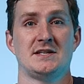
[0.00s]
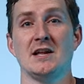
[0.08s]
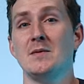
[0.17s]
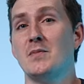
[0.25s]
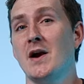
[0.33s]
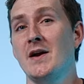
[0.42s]

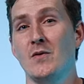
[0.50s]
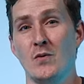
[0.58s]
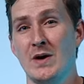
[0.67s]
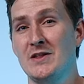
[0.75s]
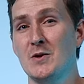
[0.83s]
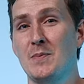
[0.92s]
celebrate
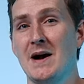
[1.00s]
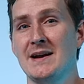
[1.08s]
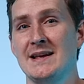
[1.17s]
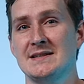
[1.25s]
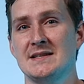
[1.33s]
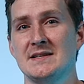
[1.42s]
with your
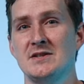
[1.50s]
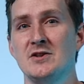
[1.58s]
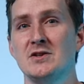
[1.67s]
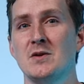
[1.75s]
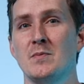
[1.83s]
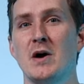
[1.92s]
podcast
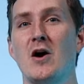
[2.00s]
listeners,